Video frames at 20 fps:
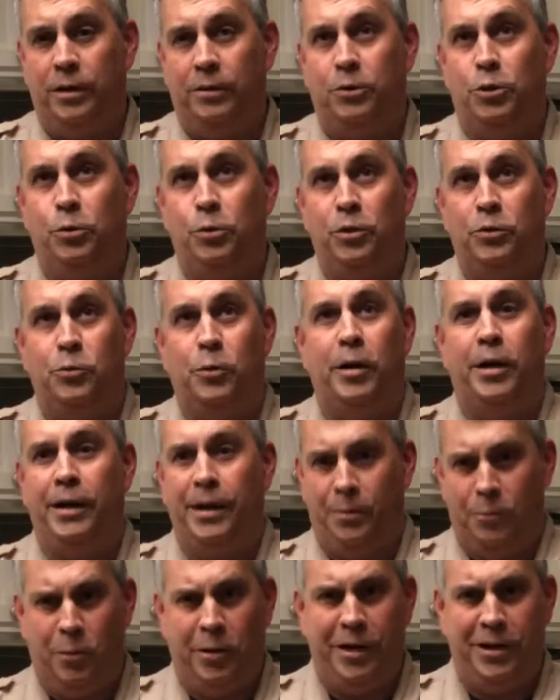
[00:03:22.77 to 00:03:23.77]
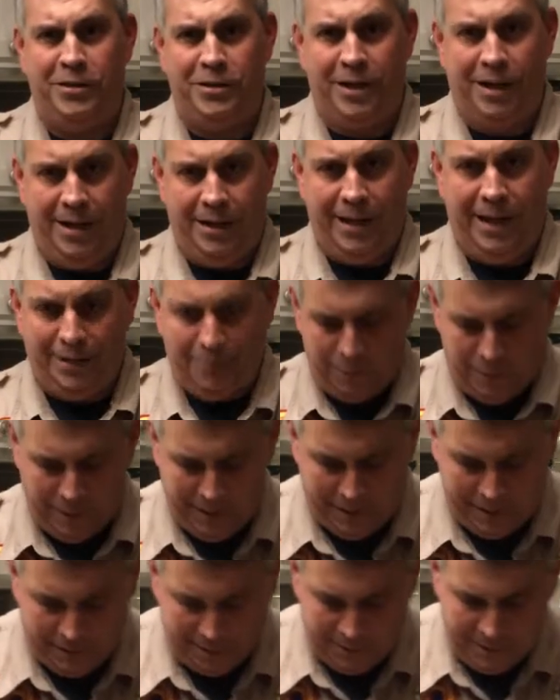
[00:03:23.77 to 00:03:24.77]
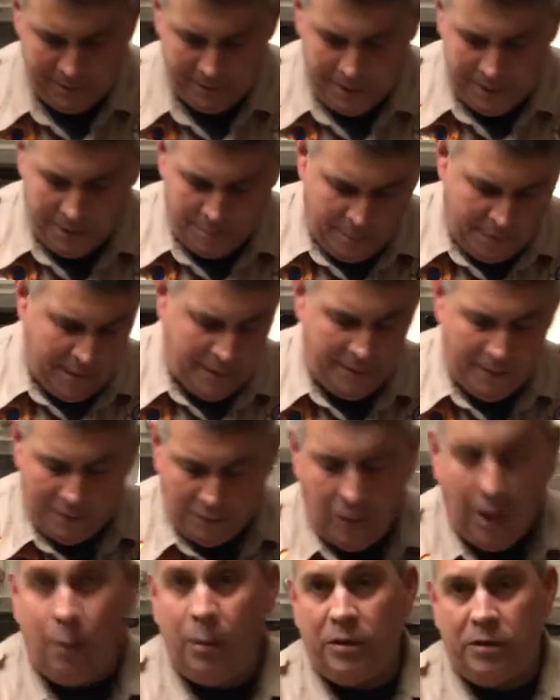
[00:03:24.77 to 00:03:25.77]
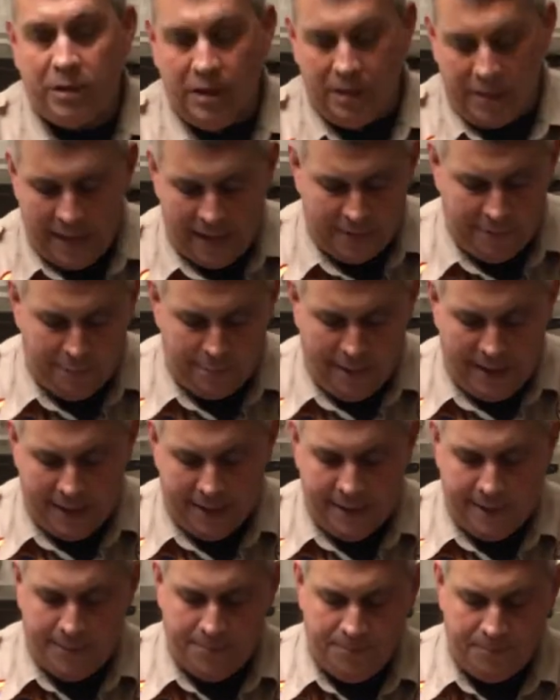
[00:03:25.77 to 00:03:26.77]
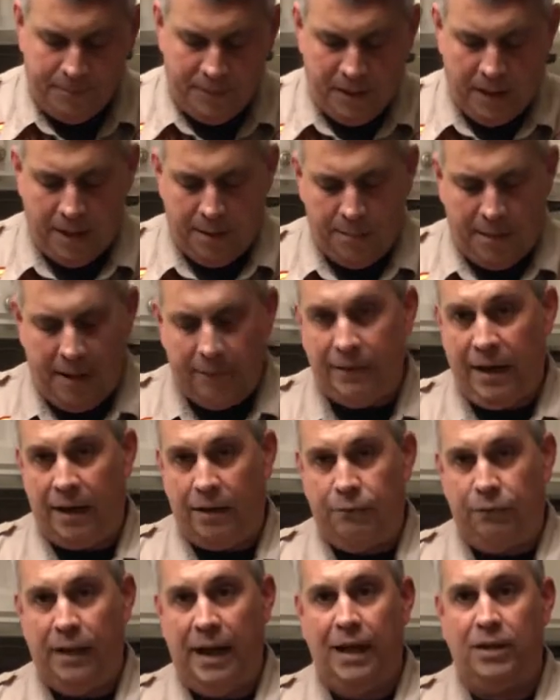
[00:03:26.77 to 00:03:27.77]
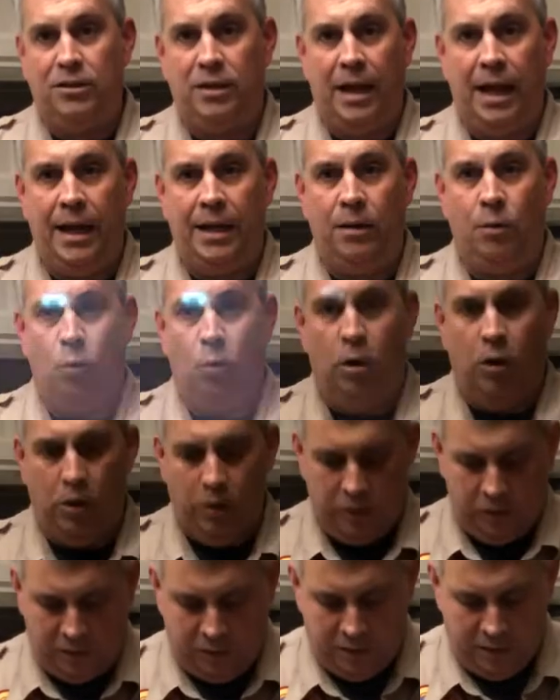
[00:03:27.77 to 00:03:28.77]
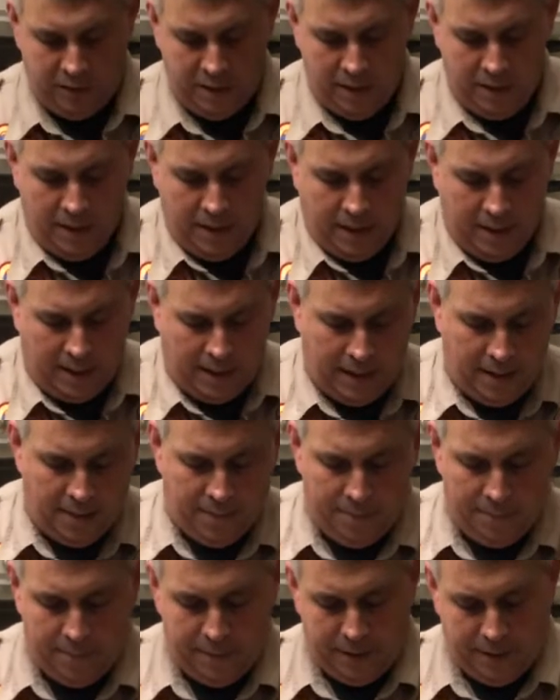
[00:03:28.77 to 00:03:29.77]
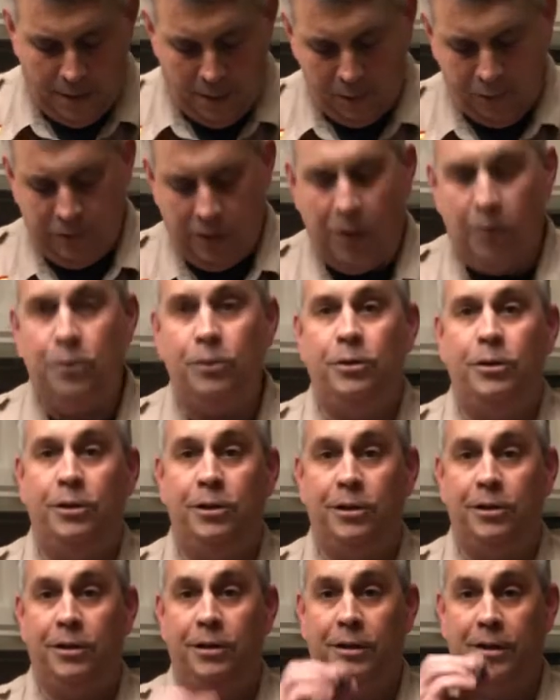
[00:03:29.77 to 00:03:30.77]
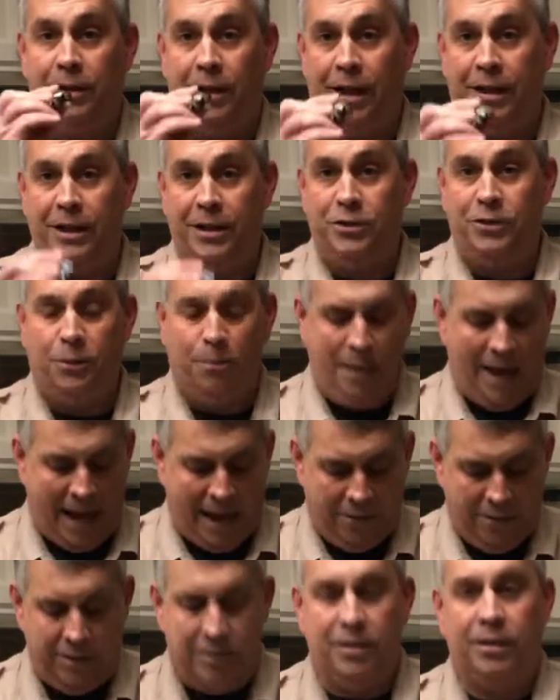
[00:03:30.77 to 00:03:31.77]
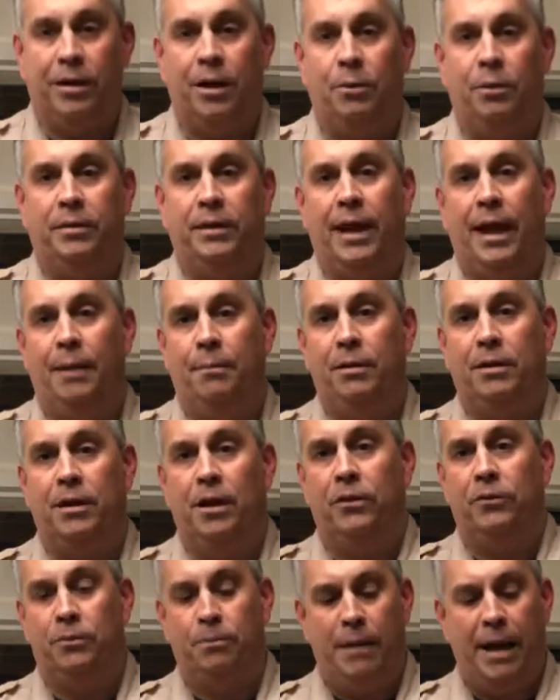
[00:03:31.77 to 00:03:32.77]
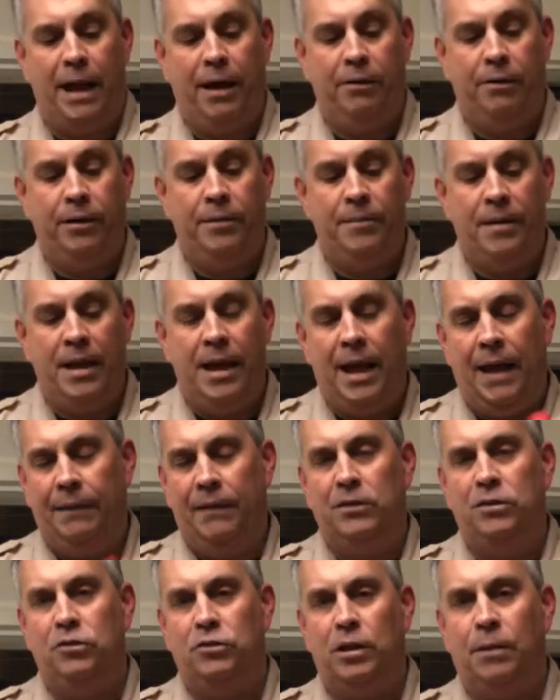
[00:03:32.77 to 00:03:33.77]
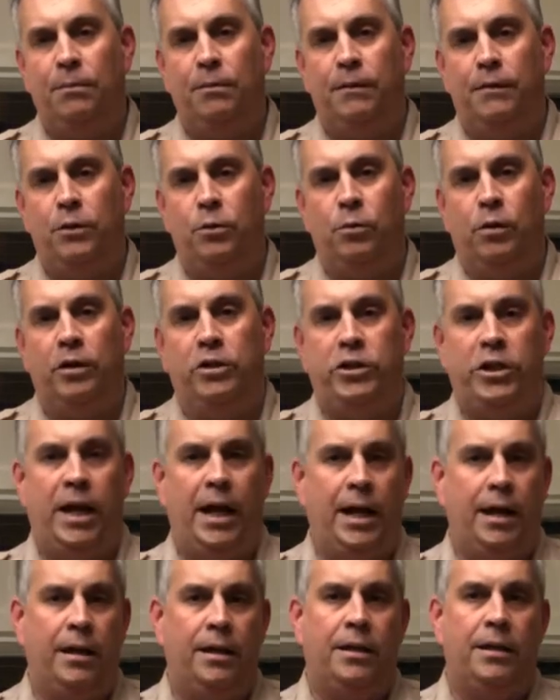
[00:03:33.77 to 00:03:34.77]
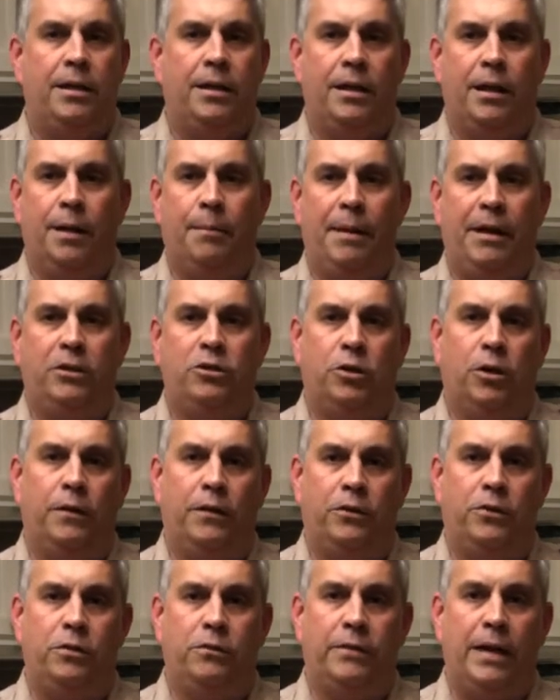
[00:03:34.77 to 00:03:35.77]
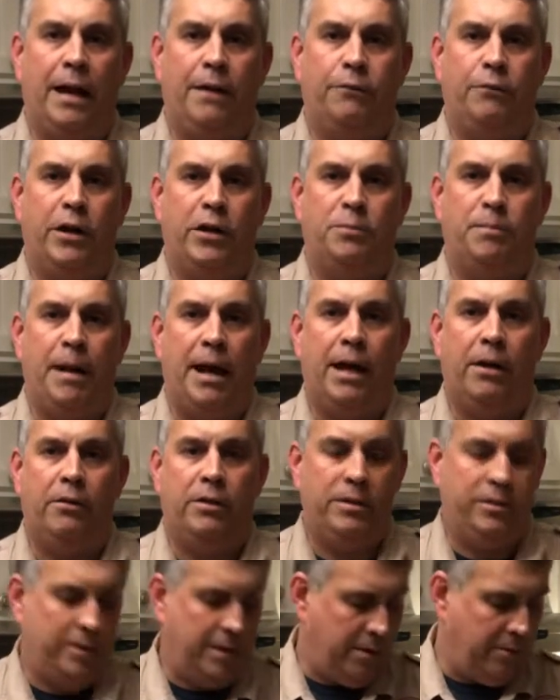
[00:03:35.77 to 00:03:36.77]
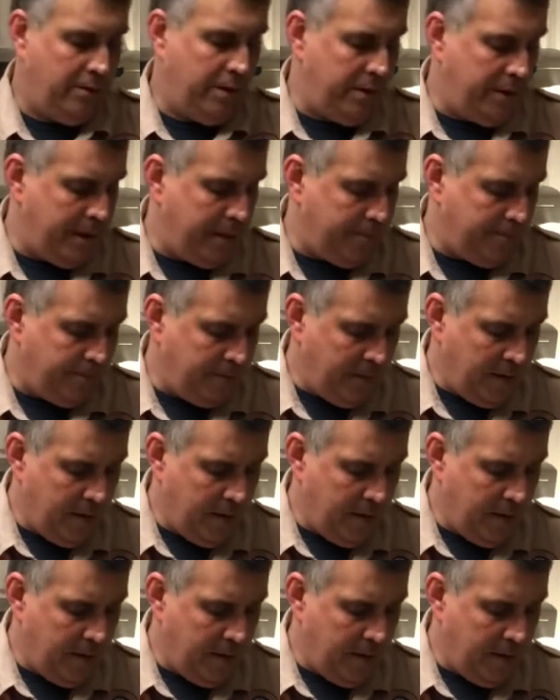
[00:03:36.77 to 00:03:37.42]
two is one and one is none. That's the way it goes, meaning that it's always good to have a backup. I've got a flashlight. It works, but also additional batteries to go with that, because the battery, and this is something that you want to check, make sure that you've got fresh batteries that are in there